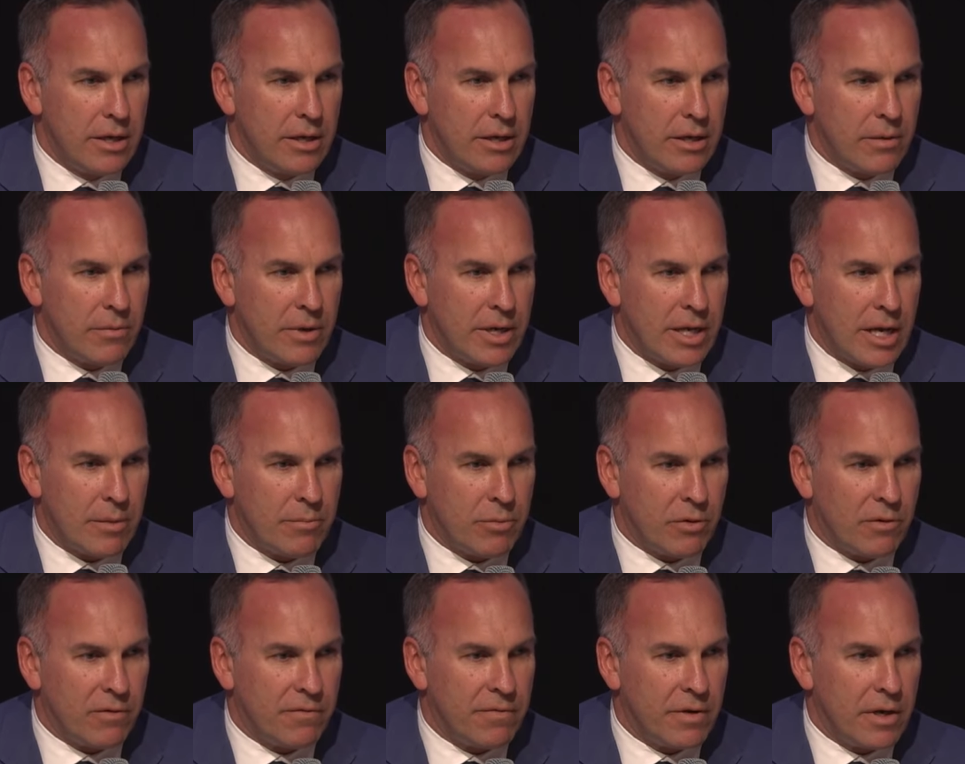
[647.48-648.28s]
you know, when
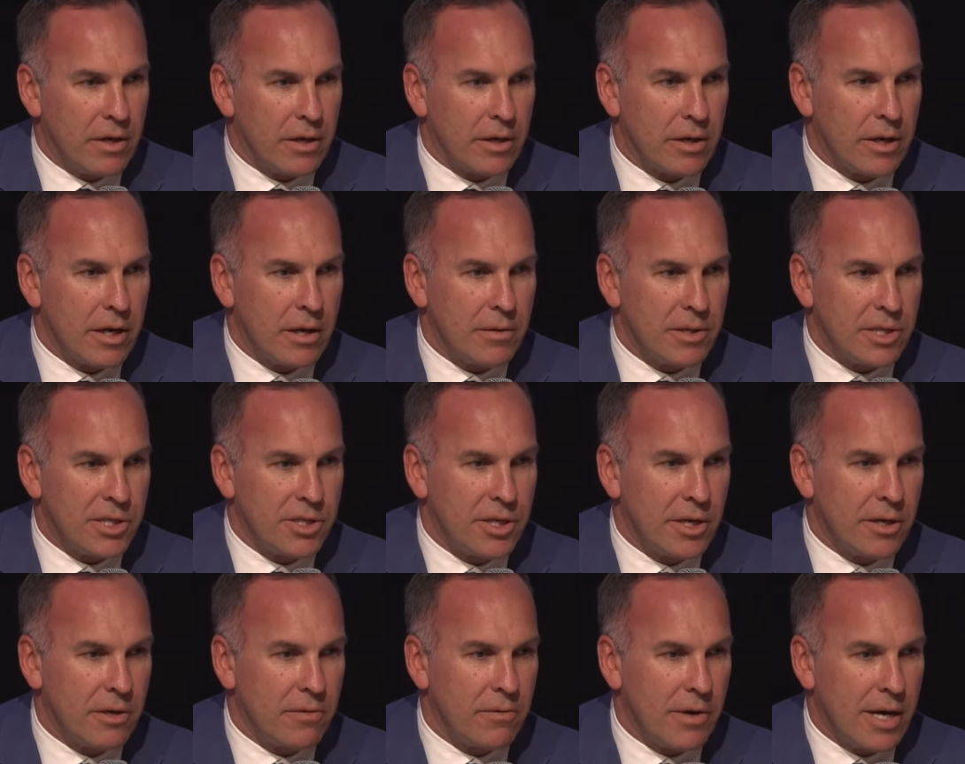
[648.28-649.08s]
that portfolio is
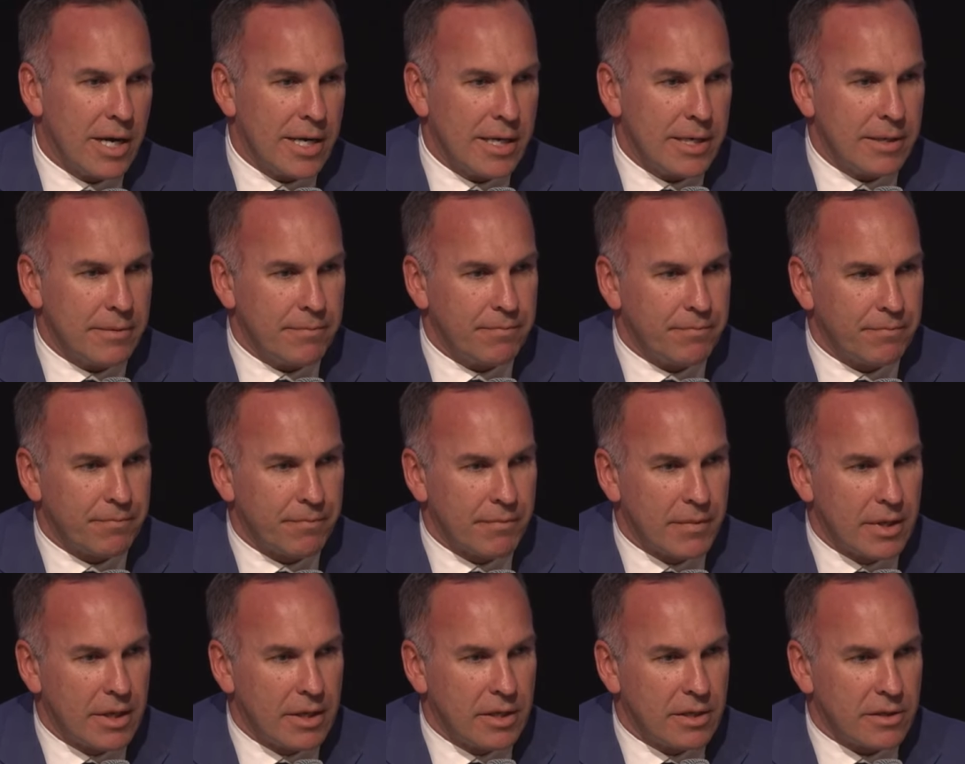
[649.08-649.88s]
generating
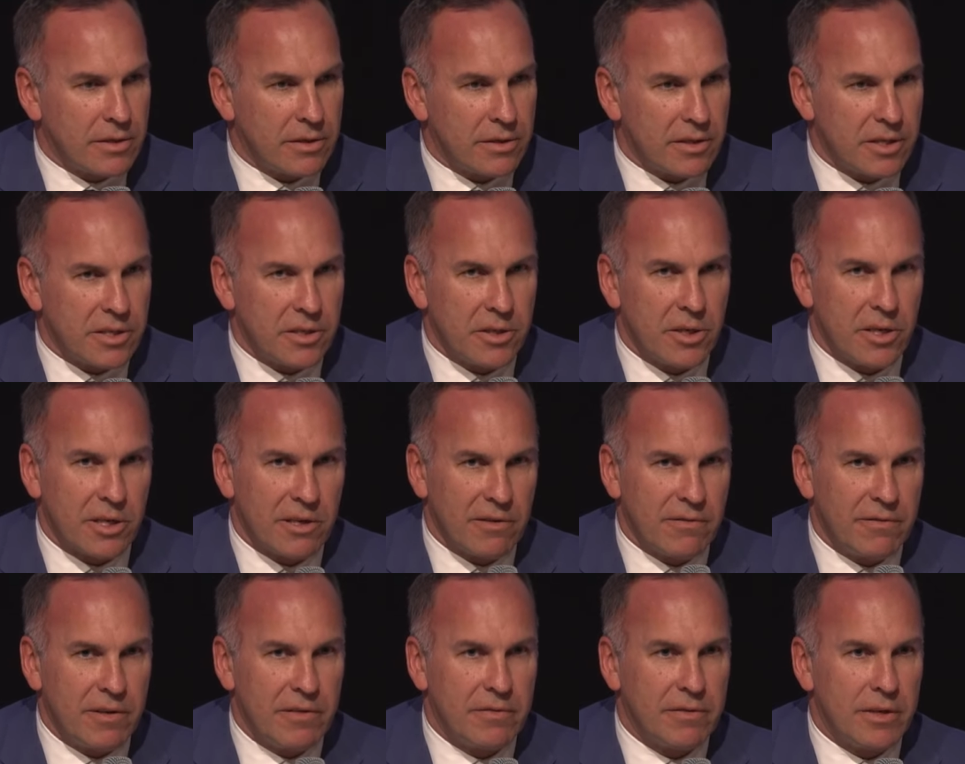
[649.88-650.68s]
sort of
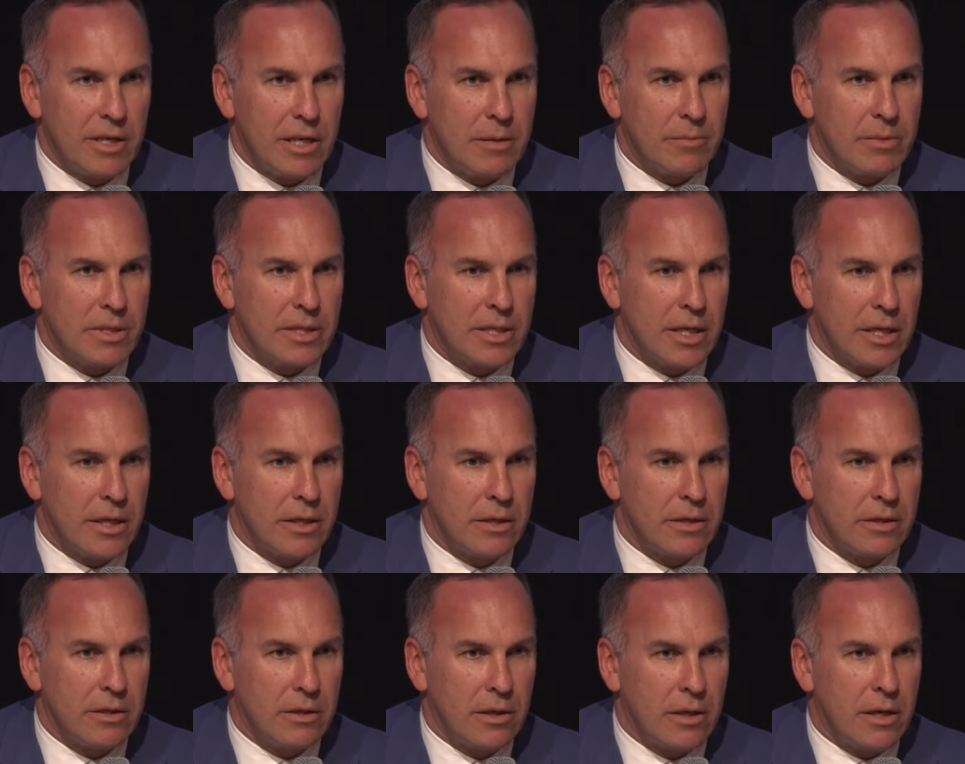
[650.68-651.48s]
circa
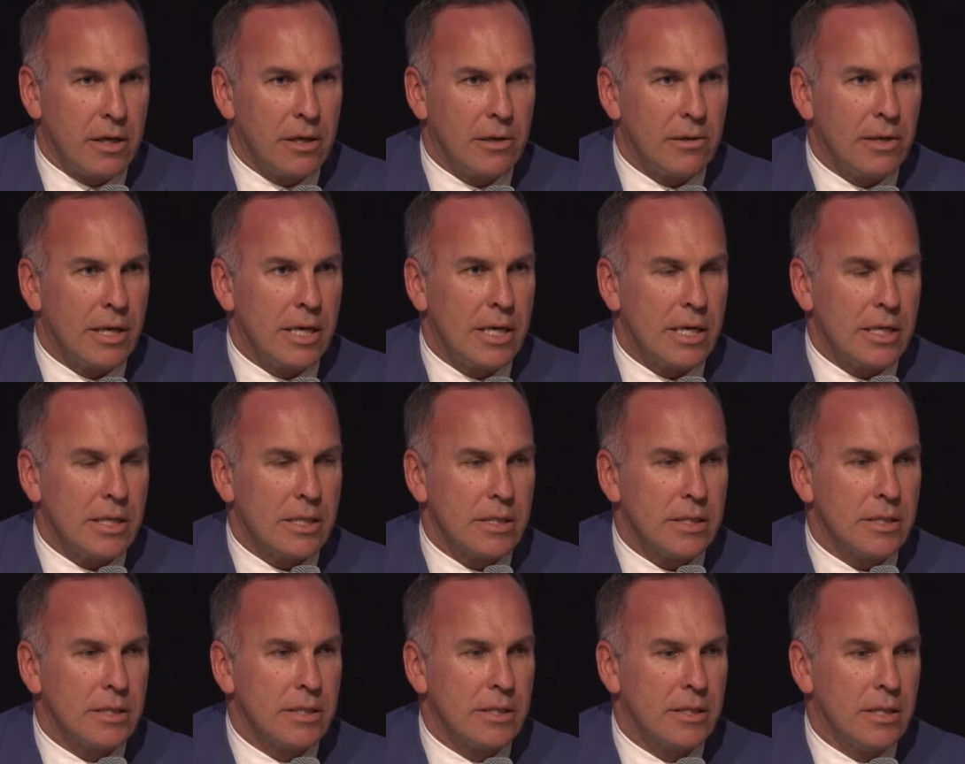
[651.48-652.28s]
15%
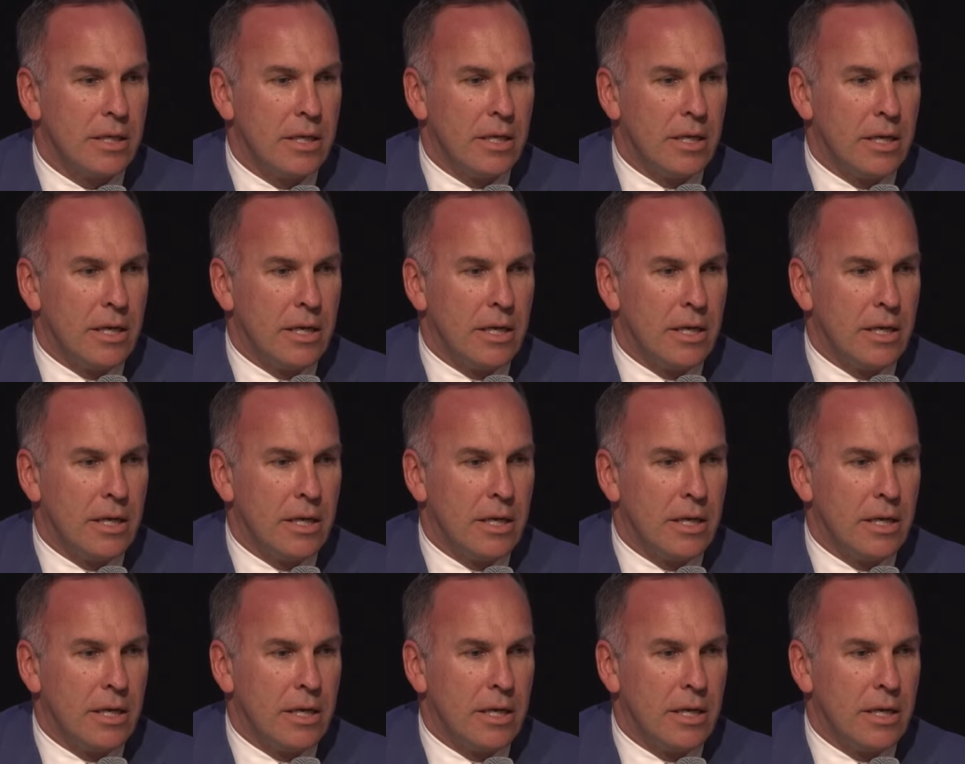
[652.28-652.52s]
IRRs,